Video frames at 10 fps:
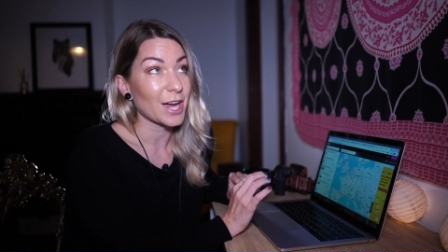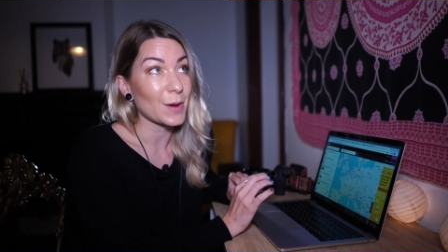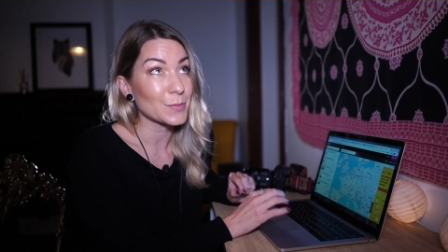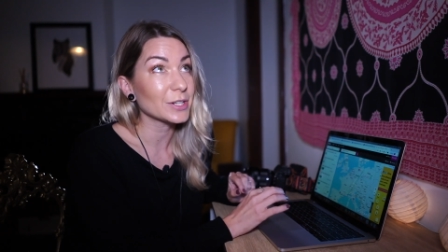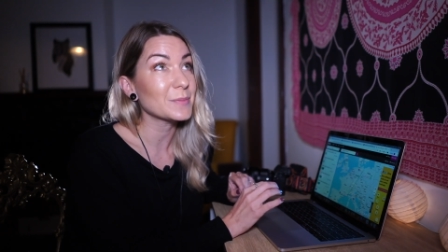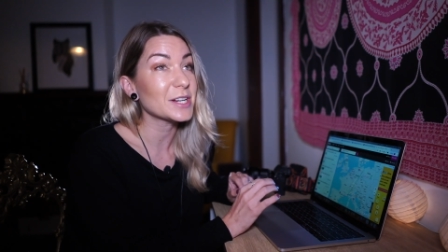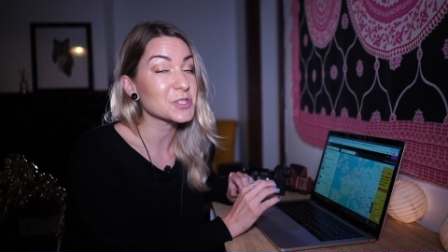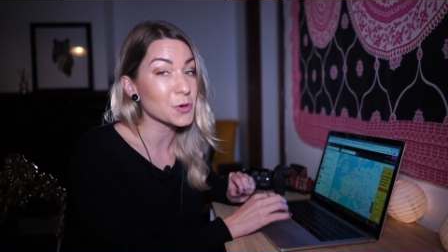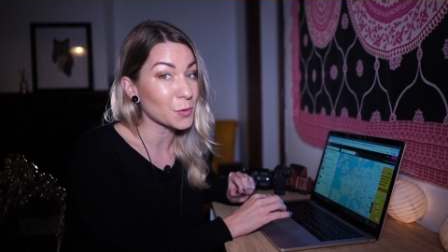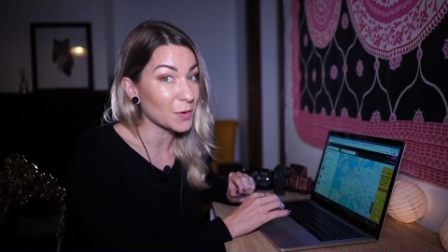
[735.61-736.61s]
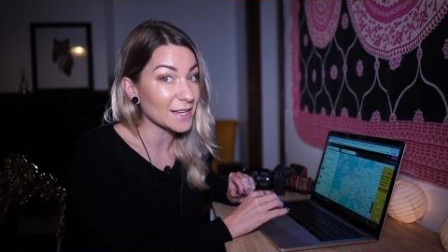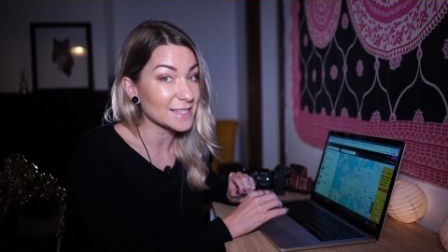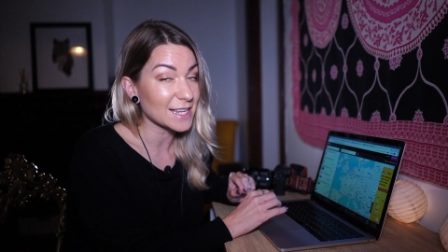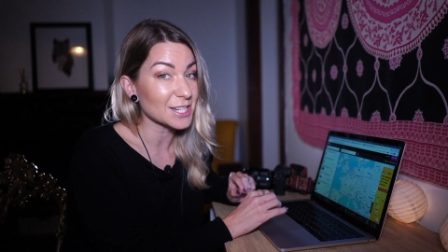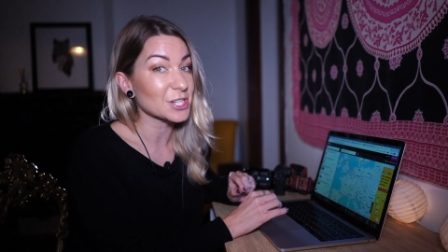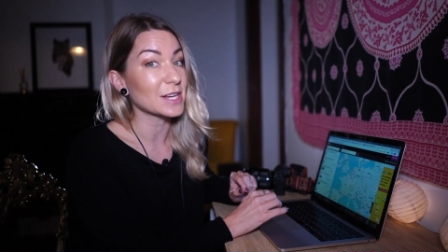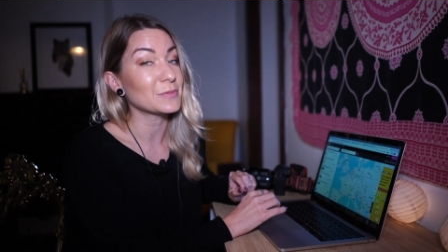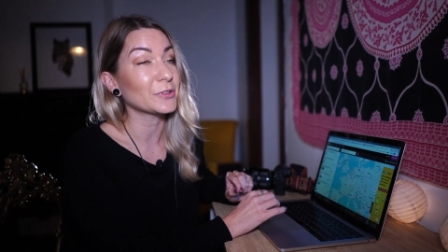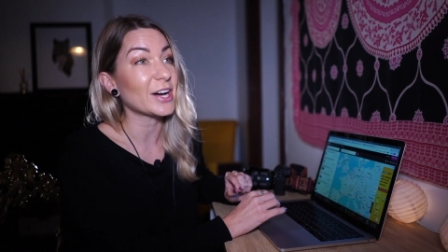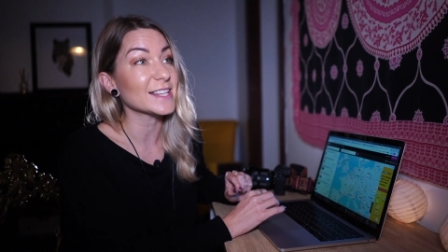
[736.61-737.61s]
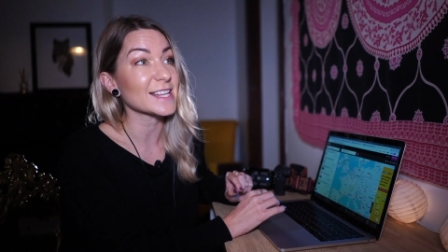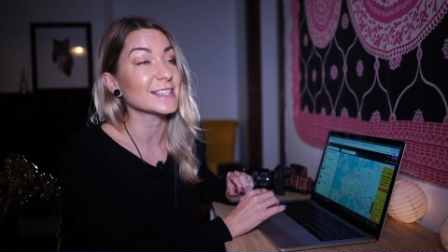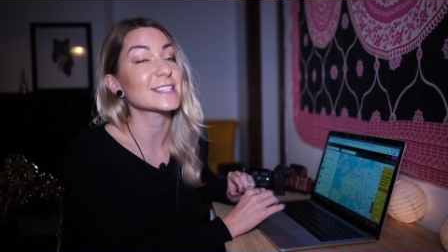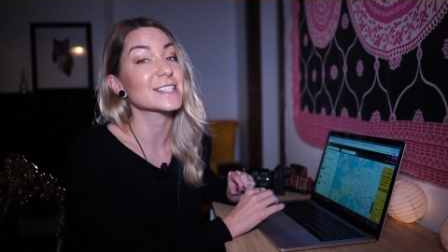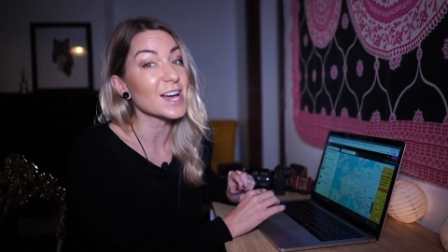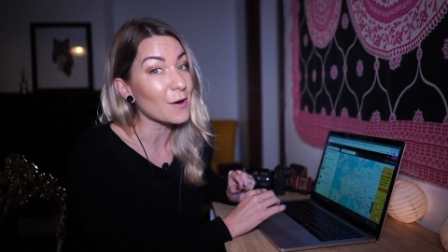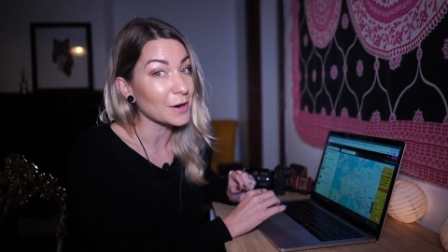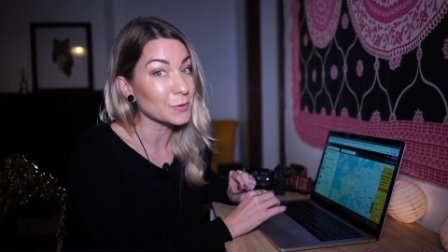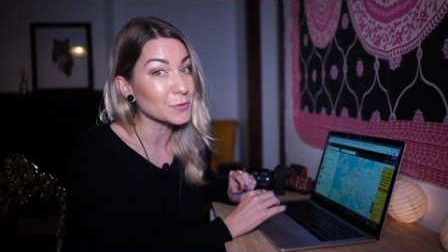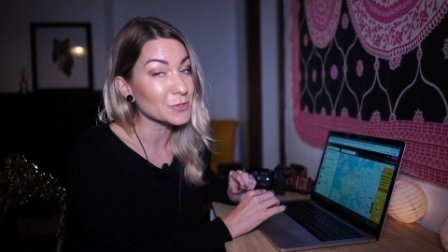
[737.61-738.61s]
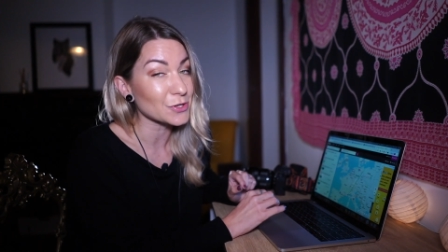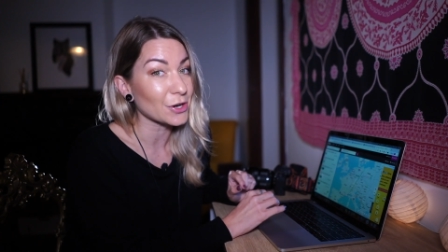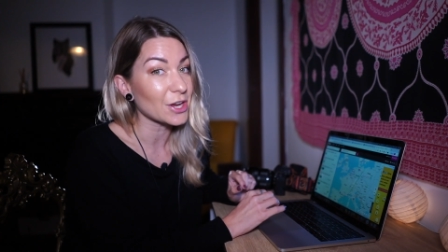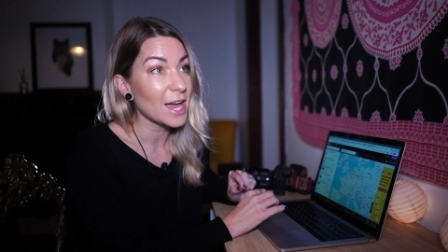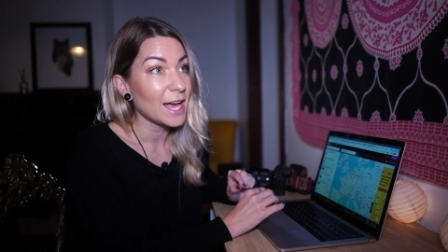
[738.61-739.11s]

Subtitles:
I pretty much always get cheap flights, and this is how I also